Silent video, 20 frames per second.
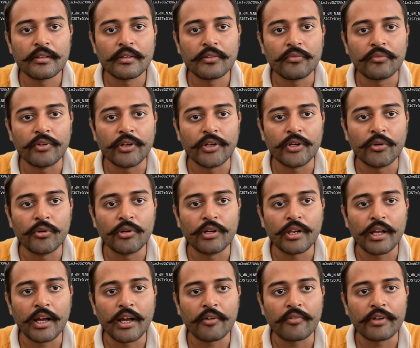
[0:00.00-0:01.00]
we don't
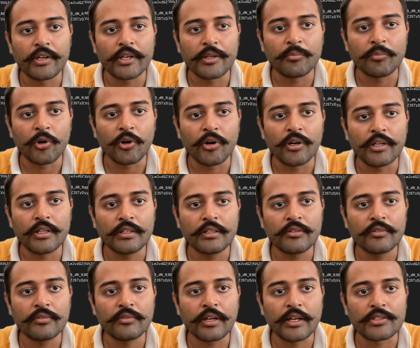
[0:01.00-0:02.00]
have any body.
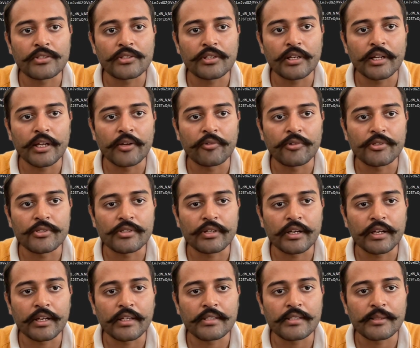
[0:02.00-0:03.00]
Actually, I was
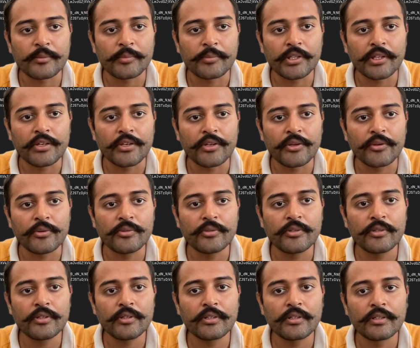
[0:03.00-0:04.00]
trying something new.
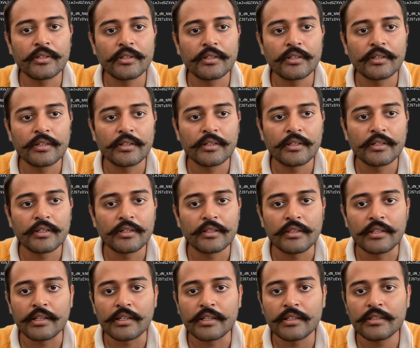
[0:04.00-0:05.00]

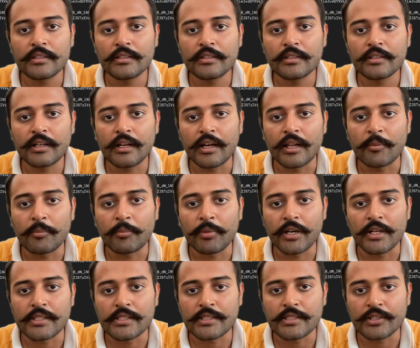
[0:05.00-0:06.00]
Then I'll
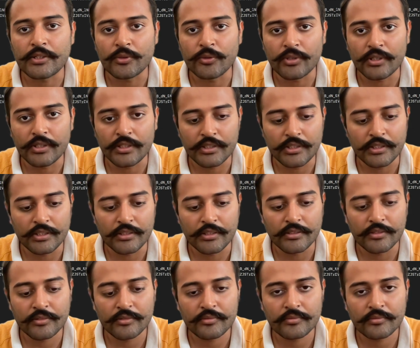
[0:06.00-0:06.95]
pass the token here.